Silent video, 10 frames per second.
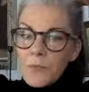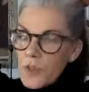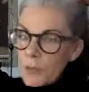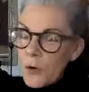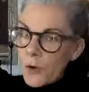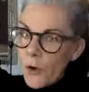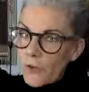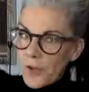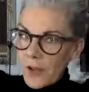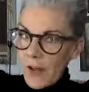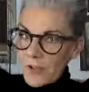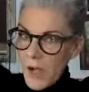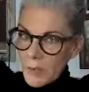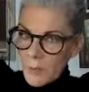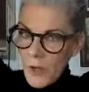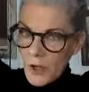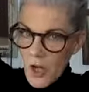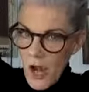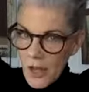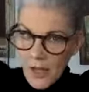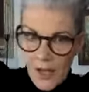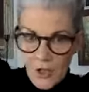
tomorrow if I don't have time to blow dry it,